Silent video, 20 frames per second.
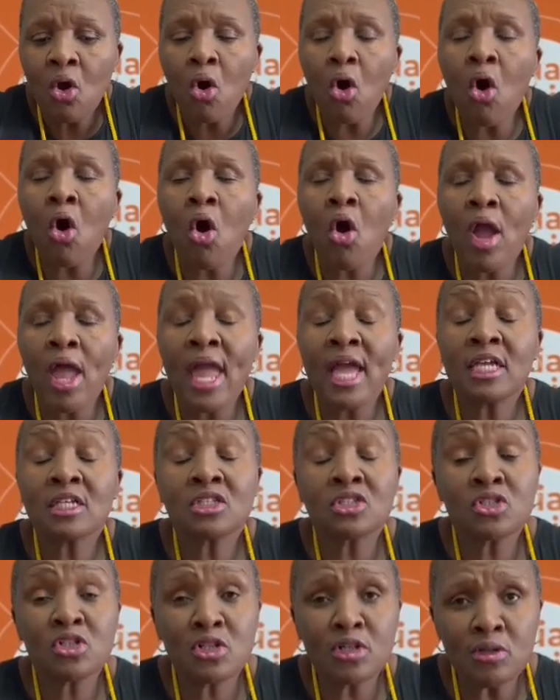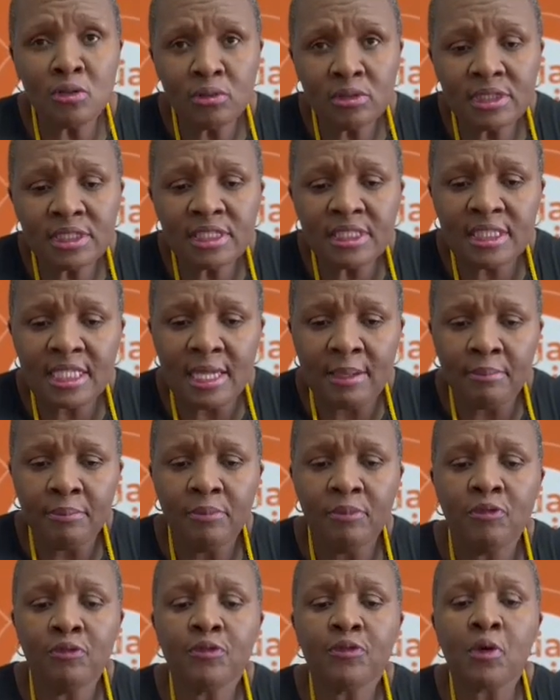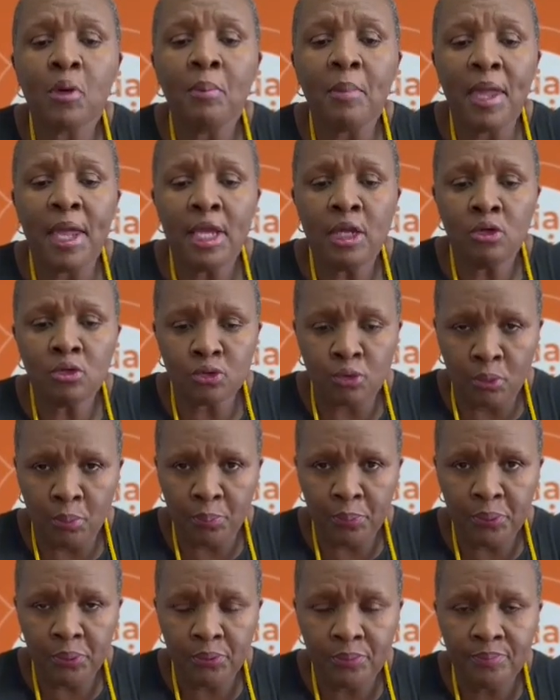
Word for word: or excluding them from a group.